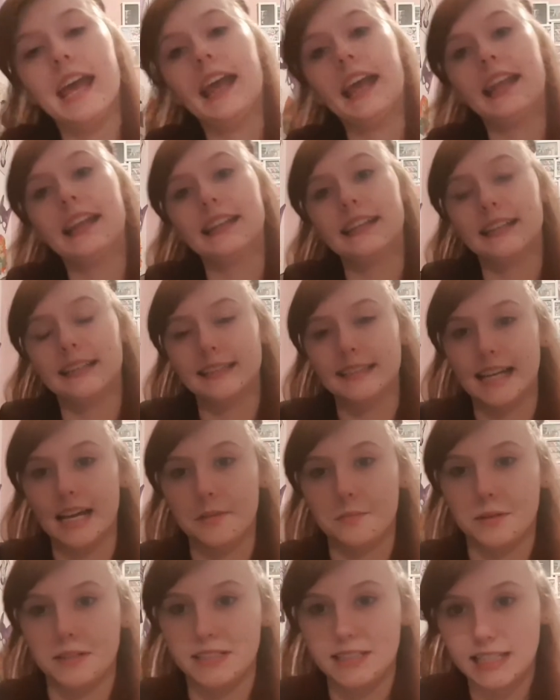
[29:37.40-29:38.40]
and his
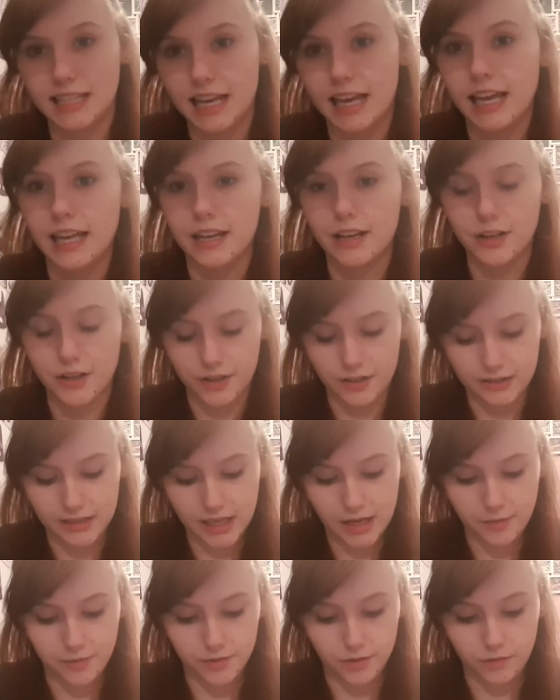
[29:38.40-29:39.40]
dad went to get it because
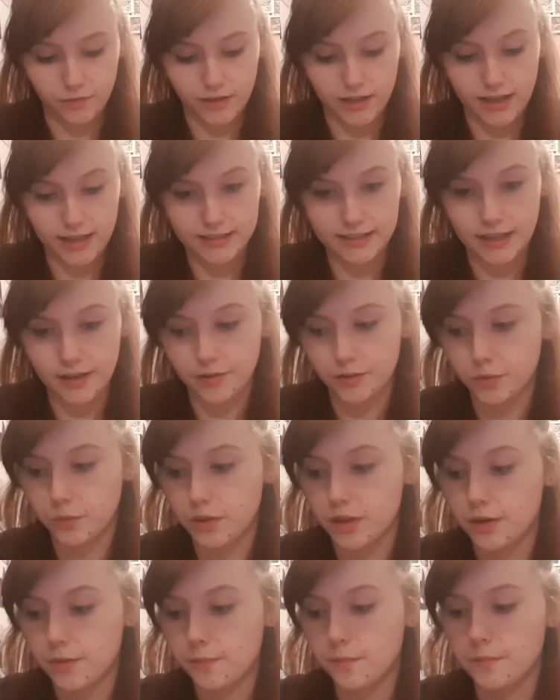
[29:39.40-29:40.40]
I was over his house
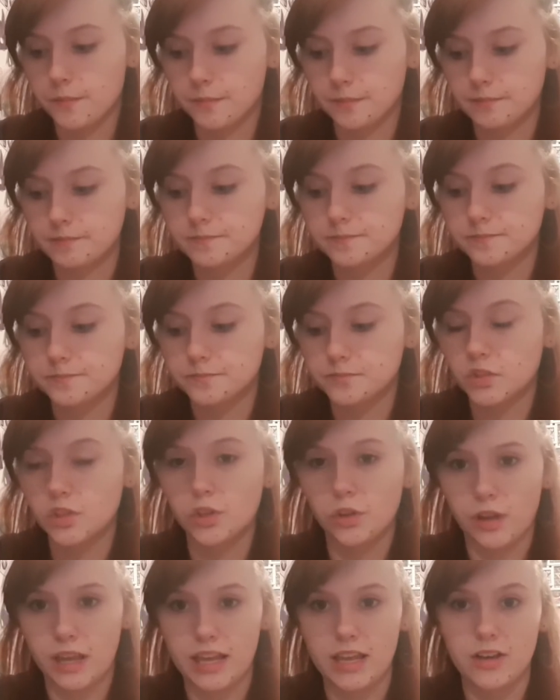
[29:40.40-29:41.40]
with him,
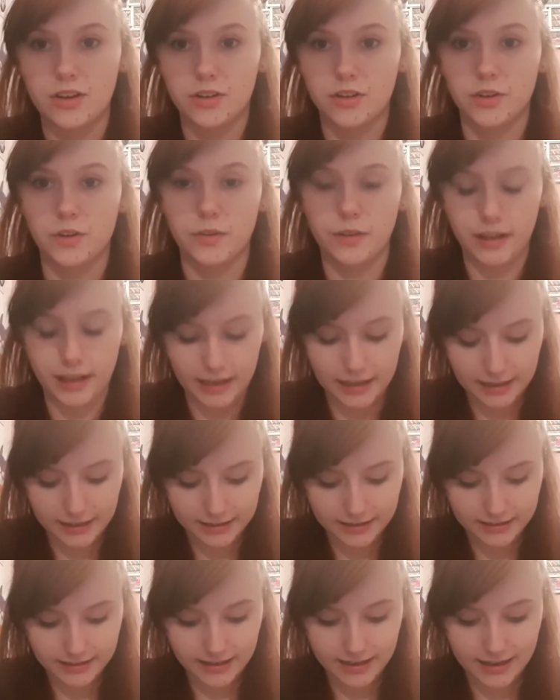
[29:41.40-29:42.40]
so he couldn't go and get
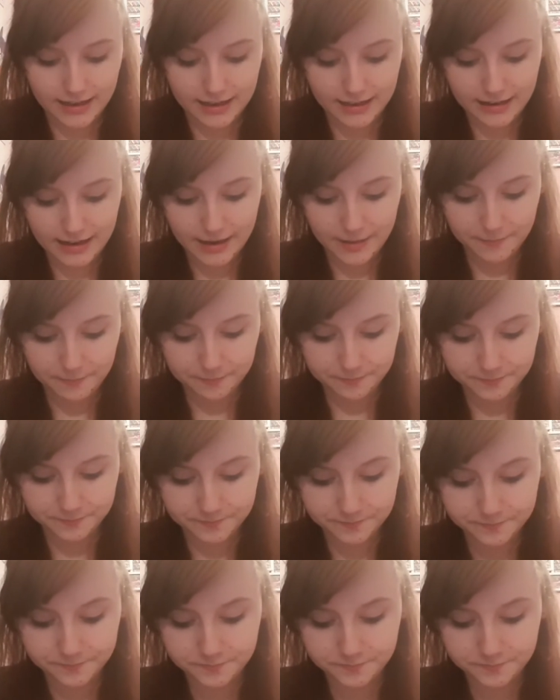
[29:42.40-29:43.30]
it, and